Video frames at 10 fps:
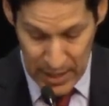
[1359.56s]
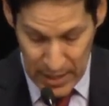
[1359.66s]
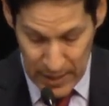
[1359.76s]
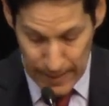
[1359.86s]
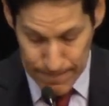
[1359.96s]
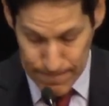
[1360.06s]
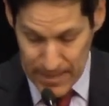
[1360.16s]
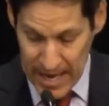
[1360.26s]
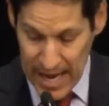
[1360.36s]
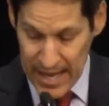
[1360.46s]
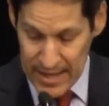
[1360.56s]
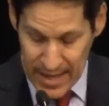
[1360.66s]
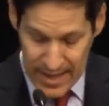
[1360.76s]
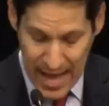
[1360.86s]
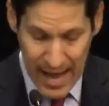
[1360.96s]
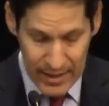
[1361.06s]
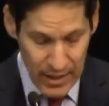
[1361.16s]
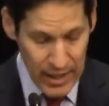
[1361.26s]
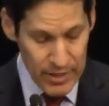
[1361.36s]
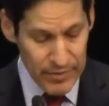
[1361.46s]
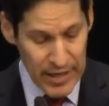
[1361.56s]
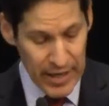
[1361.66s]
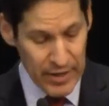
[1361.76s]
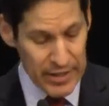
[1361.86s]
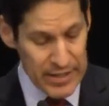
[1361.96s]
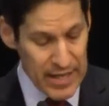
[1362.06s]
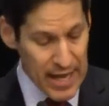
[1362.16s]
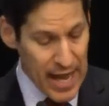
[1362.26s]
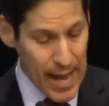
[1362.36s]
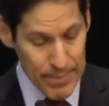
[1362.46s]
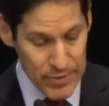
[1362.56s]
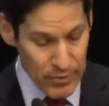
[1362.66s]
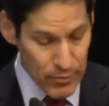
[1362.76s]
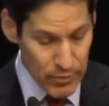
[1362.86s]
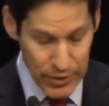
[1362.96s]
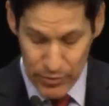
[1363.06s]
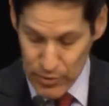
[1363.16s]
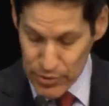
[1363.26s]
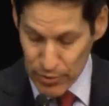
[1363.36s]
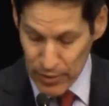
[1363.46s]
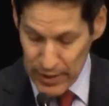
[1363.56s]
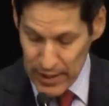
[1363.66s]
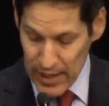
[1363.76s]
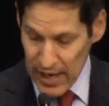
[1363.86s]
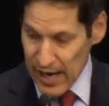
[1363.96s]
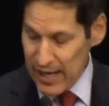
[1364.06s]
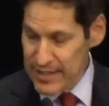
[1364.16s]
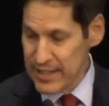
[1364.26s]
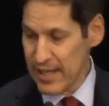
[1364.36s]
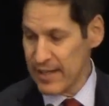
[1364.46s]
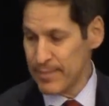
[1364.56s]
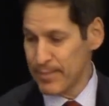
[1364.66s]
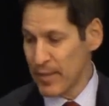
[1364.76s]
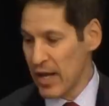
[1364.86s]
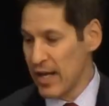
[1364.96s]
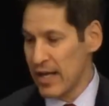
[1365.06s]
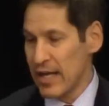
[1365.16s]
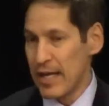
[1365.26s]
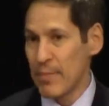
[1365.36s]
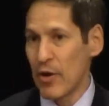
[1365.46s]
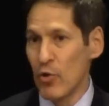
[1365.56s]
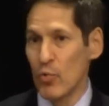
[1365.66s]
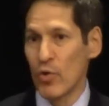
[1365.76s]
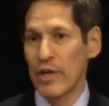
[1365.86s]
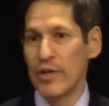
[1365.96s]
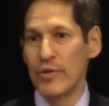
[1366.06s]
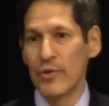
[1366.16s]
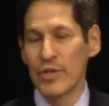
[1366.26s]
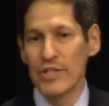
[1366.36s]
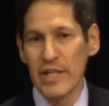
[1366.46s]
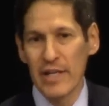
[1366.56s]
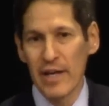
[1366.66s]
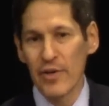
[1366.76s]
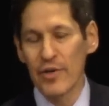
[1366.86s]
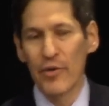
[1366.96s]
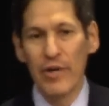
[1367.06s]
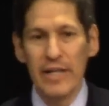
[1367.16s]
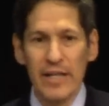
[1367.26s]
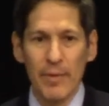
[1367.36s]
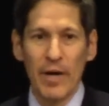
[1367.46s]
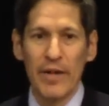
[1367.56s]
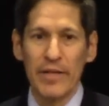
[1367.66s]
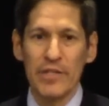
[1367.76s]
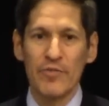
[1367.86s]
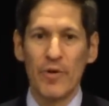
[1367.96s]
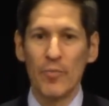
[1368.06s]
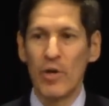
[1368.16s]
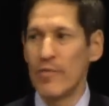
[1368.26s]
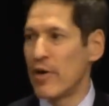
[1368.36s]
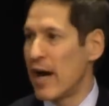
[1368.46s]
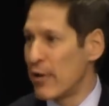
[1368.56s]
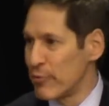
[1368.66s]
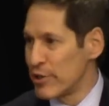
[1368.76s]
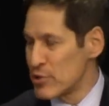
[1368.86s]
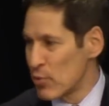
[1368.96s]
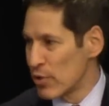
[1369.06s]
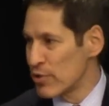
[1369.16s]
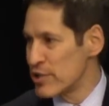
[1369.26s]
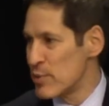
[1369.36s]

Um, and that kind of care is absolutely crucial. And I'll say that in my own work in New York City, I learned a great deal about this from one of our outreach workers.